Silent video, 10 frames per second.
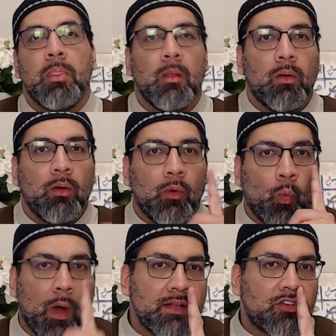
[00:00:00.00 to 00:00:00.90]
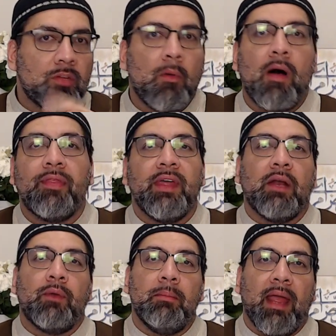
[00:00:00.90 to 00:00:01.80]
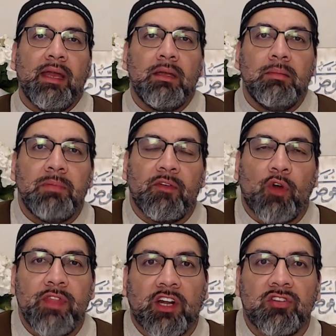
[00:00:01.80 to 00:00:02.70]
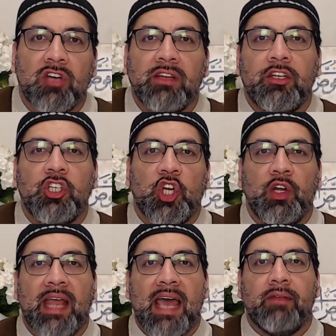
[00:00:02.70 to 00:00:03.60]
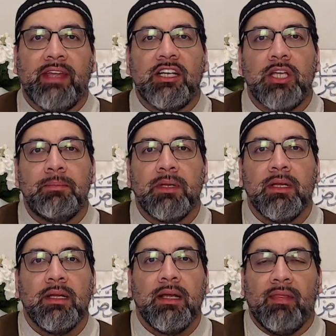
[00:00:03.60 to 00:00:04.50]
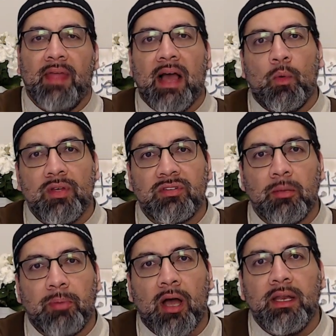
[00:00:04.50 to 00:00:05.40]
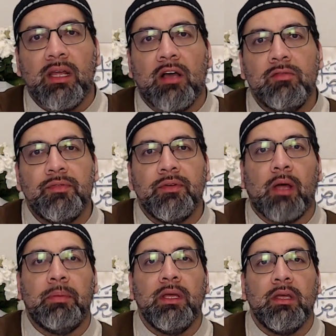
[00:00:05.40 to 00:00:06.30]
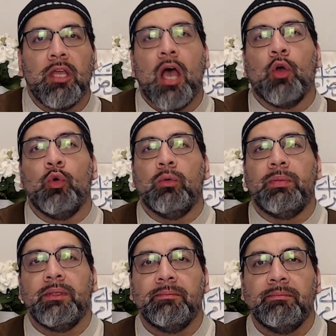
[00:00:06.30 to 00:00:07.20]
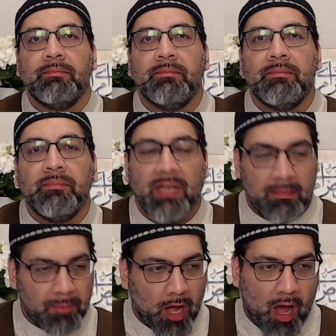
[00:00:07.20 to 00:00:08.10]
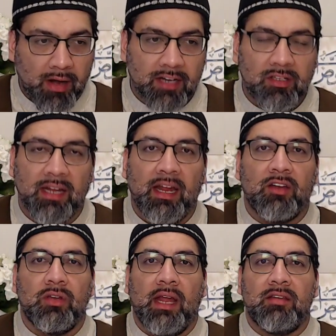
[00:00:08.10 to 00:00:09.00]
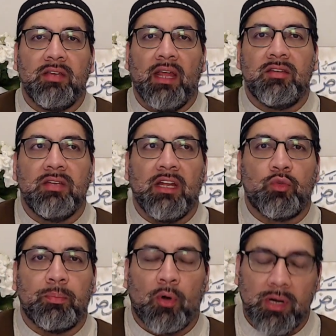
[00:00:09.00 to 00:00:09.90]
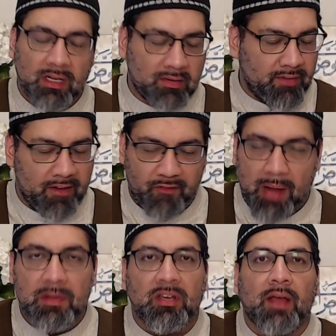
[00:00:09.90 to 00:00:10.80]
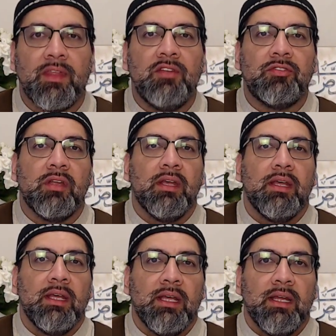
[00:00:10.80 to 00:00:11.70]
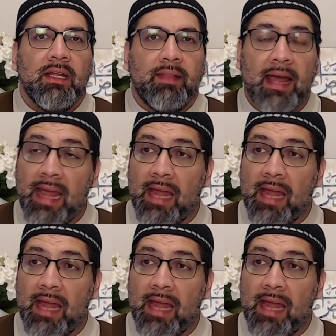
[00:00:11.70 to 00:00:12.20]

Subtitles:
One small thing remained before they could start their journey out of Egypt, and that was the body of Nabi Yaqub. In Bahar, it's reported, it's a very famous hadith, that and